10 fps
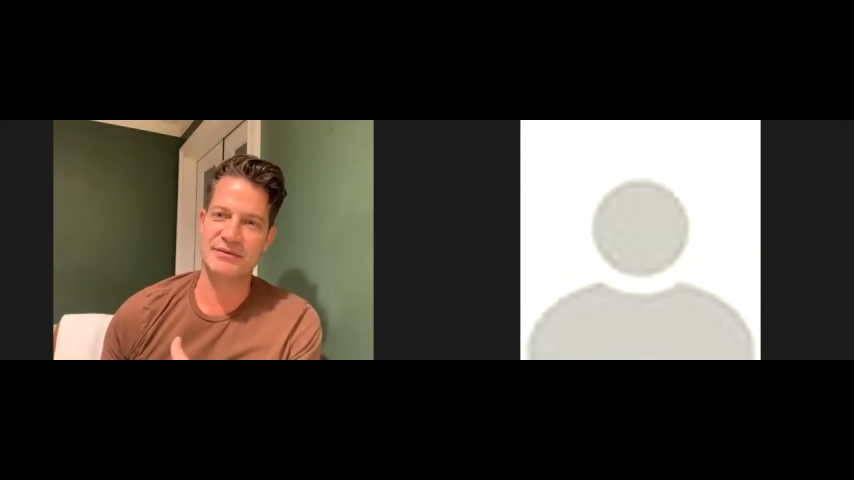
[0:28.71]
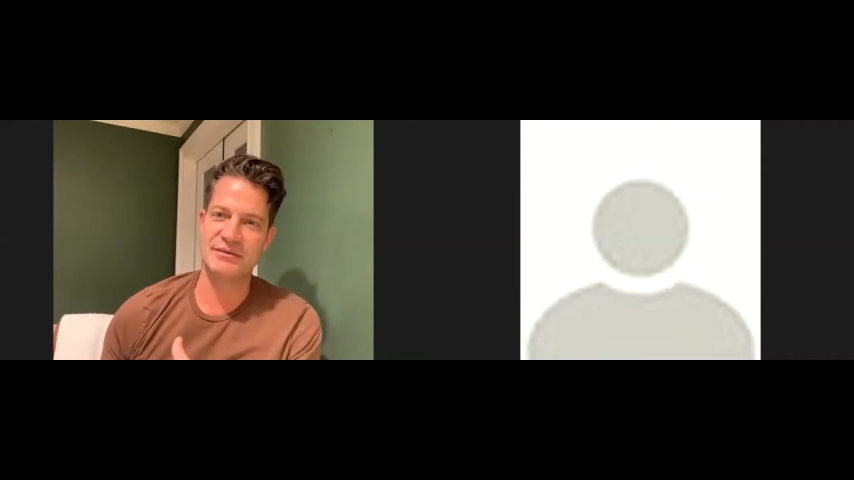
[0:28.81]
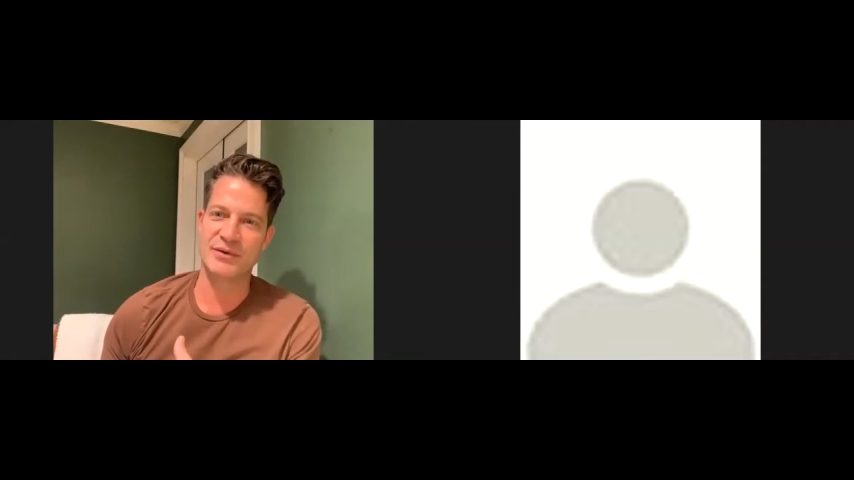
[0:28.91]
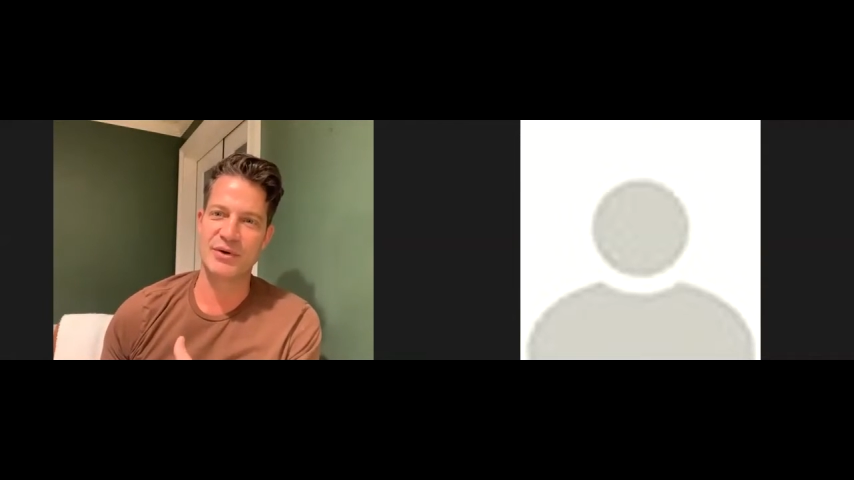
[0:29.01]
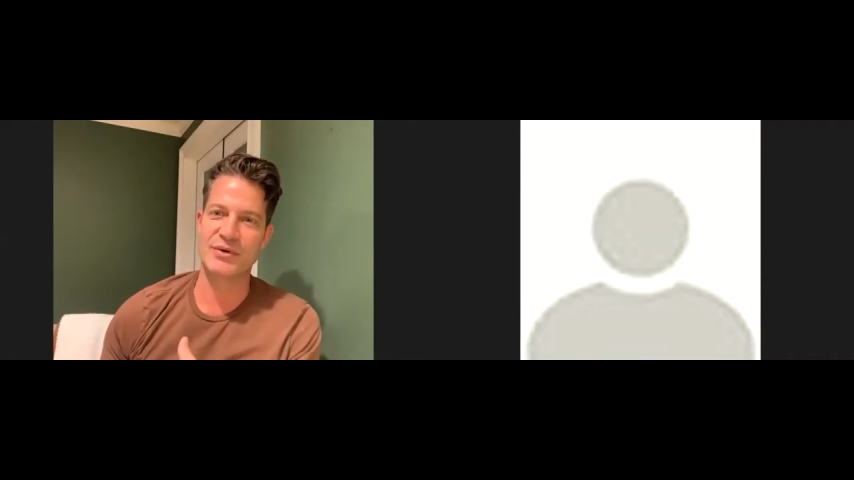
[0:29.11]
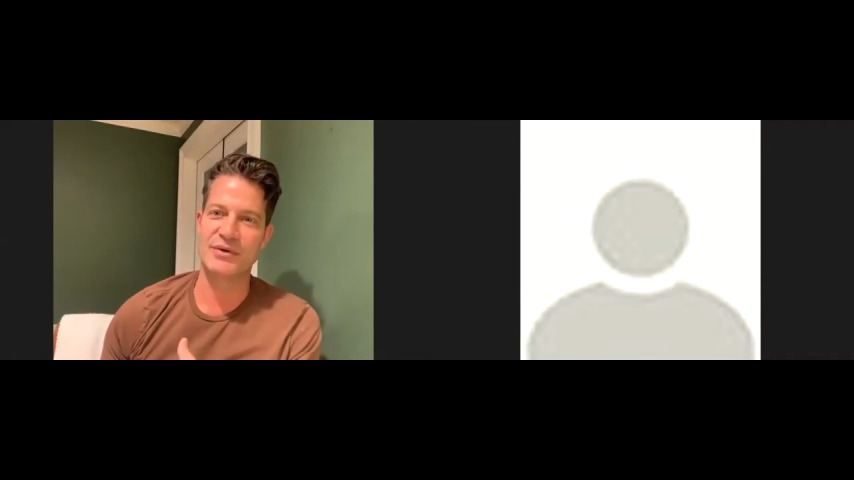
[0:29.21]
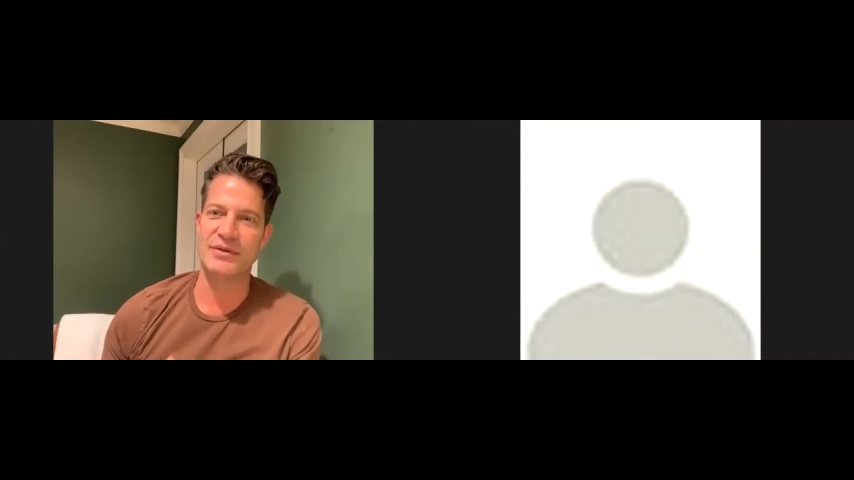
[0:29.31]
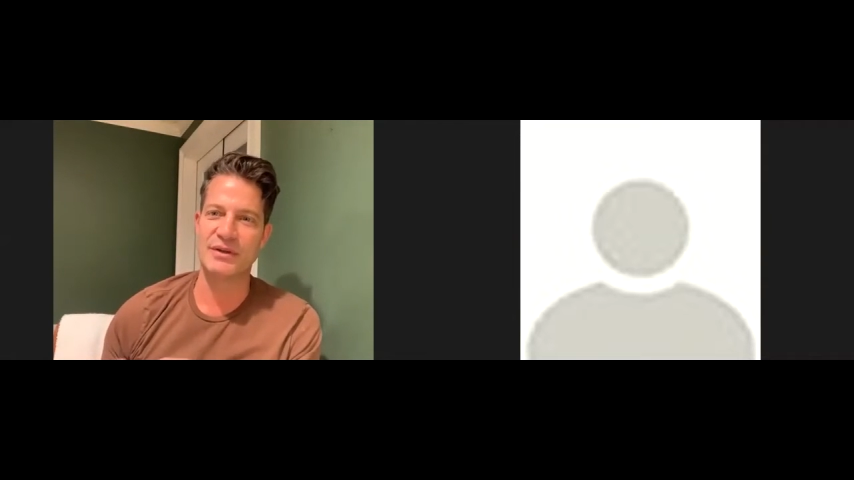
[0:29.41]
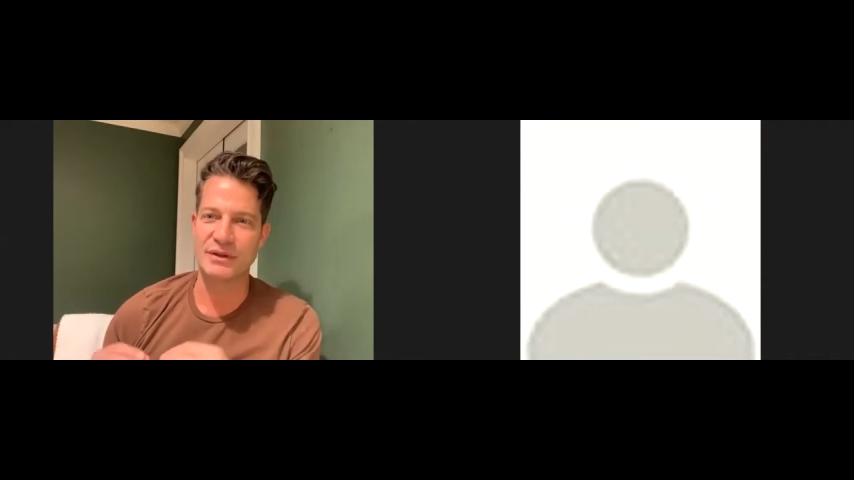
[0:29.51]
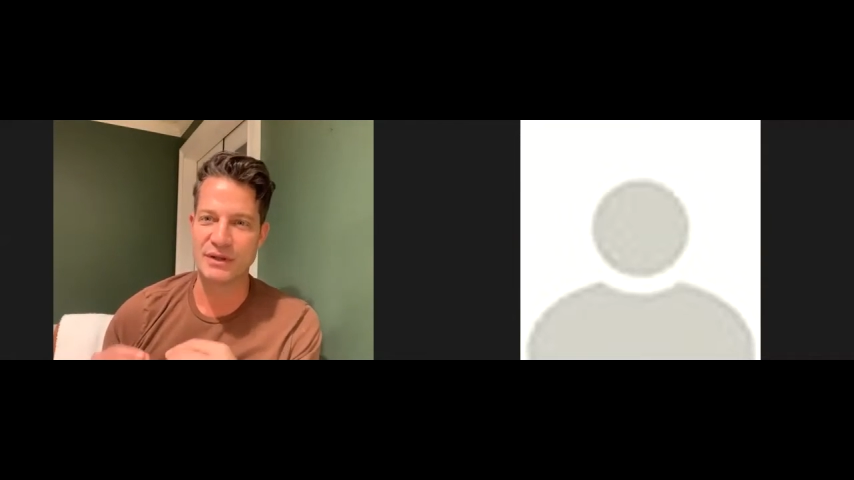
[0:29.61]
for the
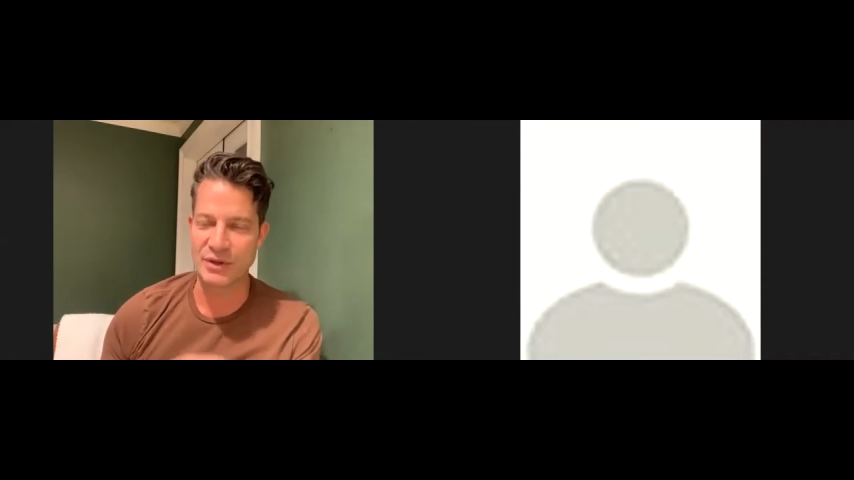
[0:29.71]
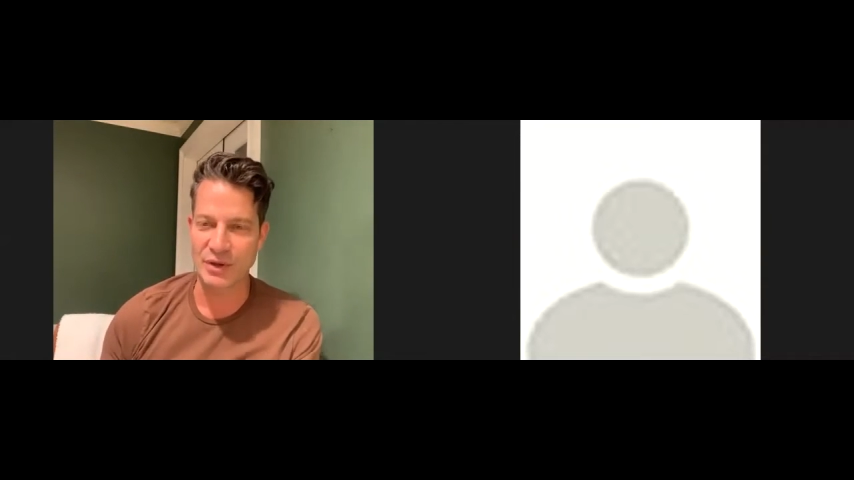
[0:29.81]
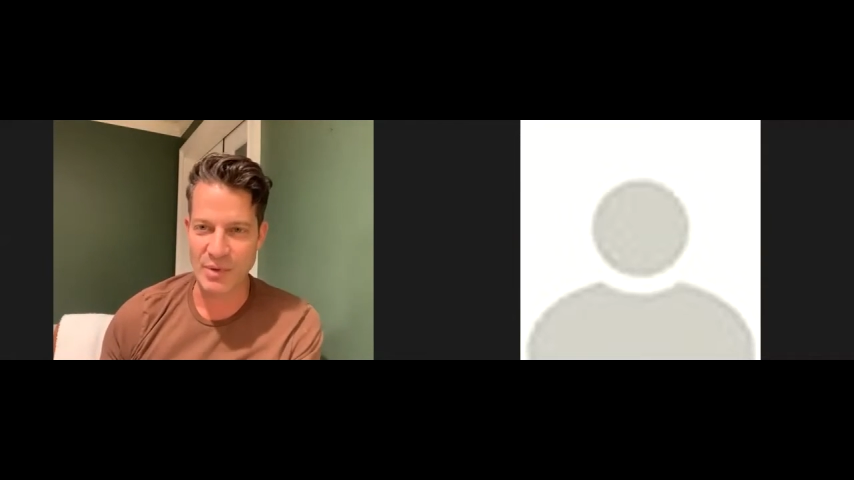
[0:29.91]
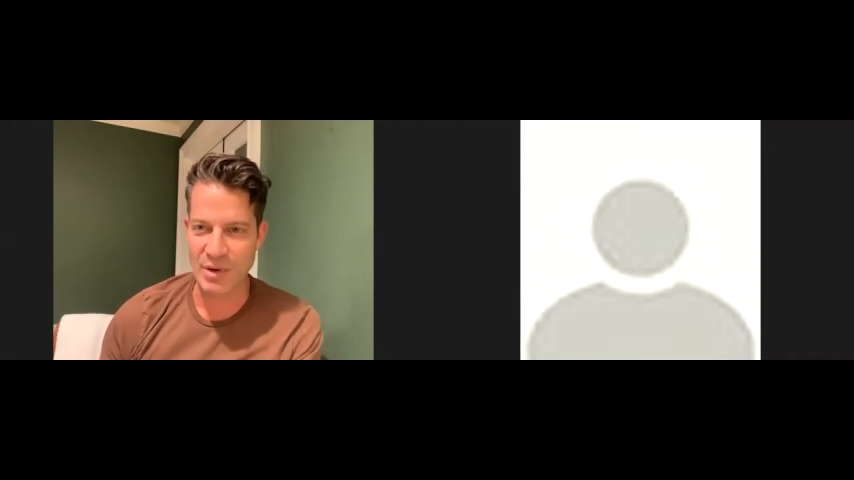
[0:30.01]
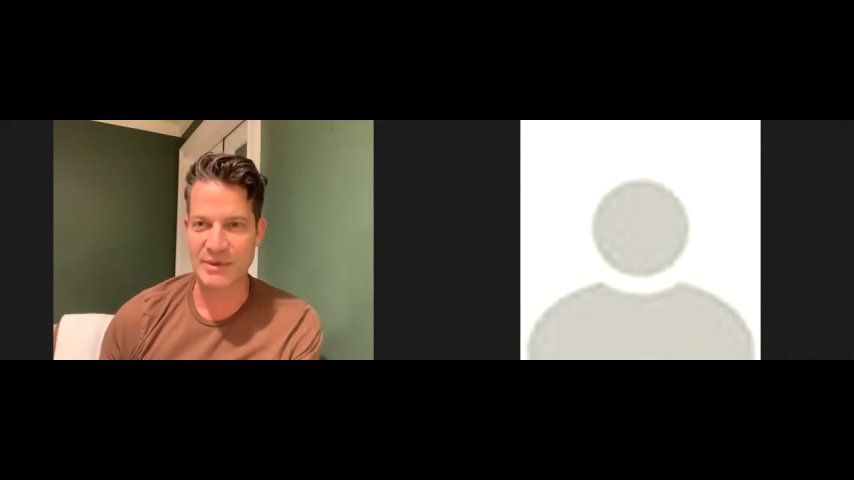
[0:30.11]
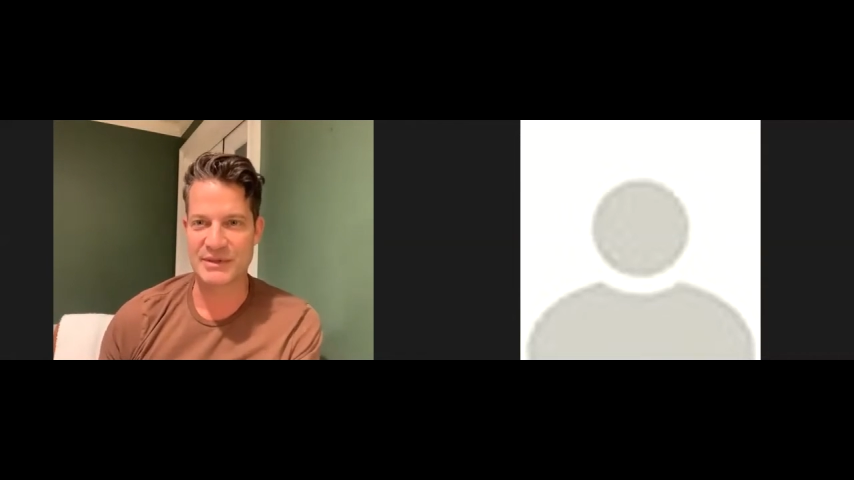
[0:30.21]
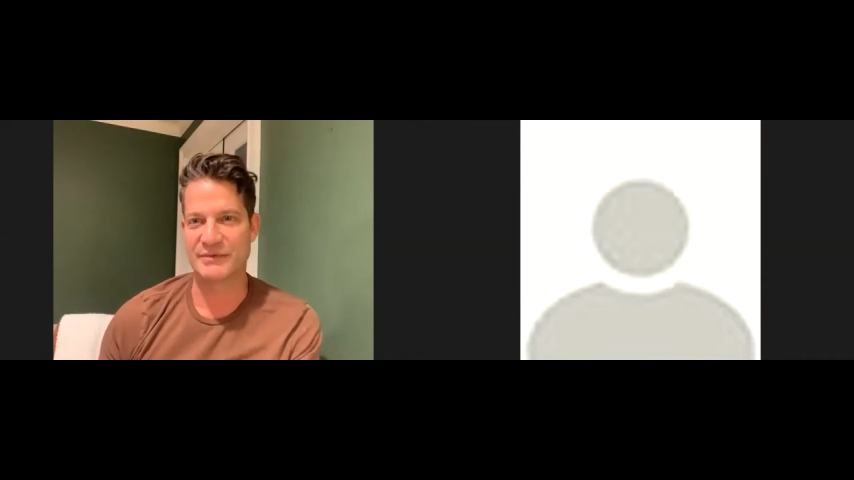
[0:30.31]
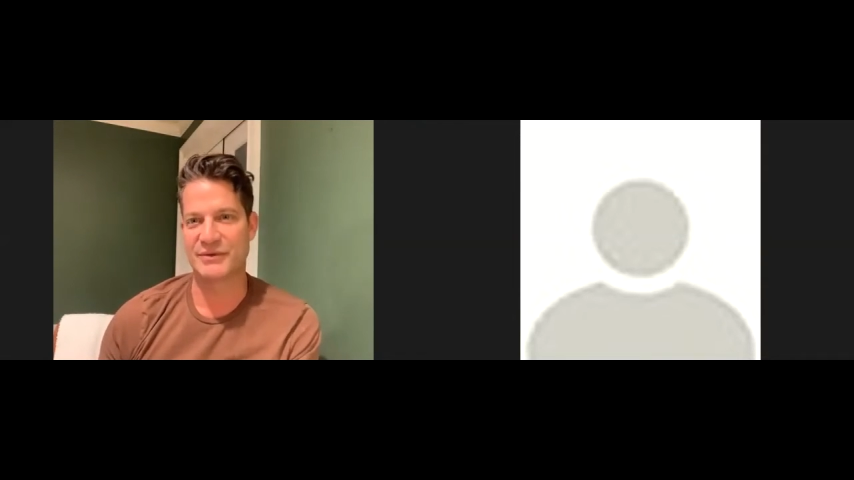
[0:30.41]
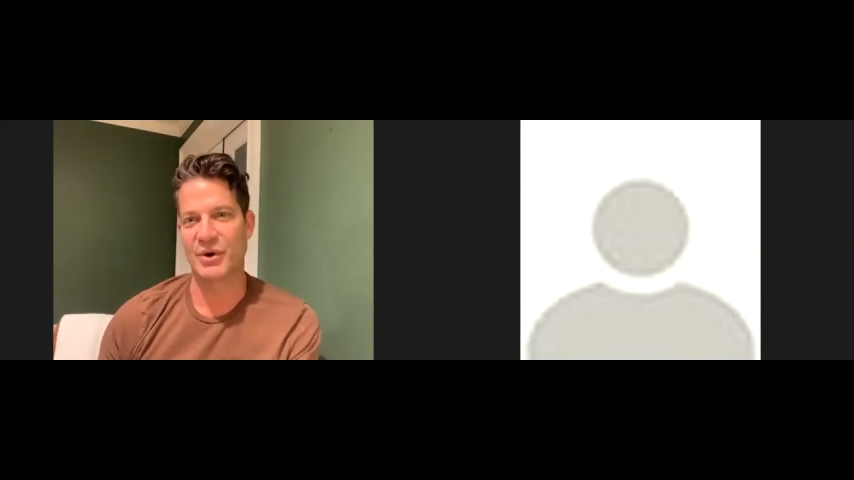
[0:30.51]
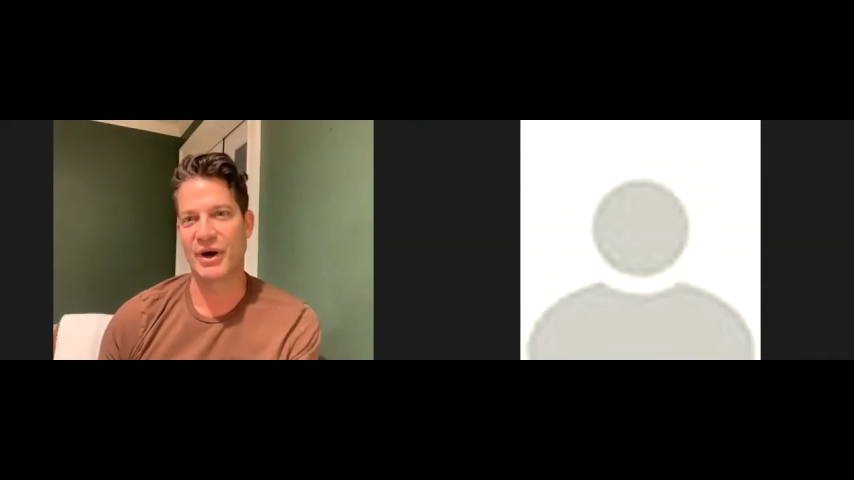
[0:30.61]
little moments of
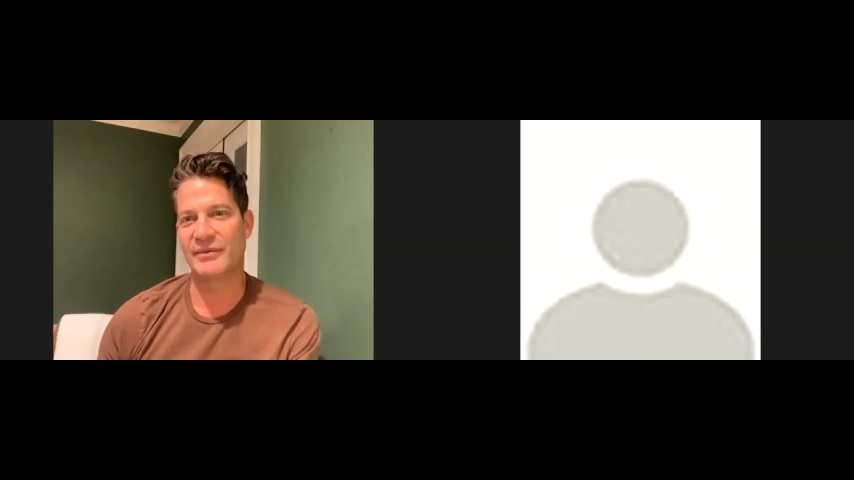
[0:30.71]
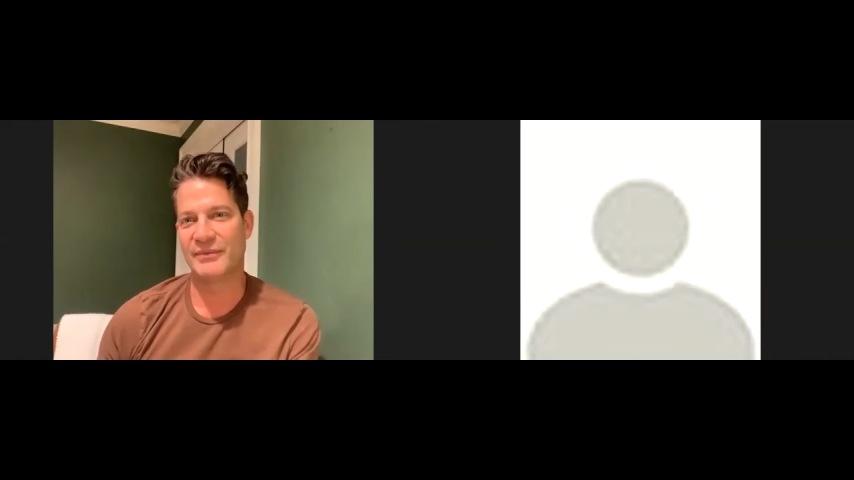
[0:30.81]
joy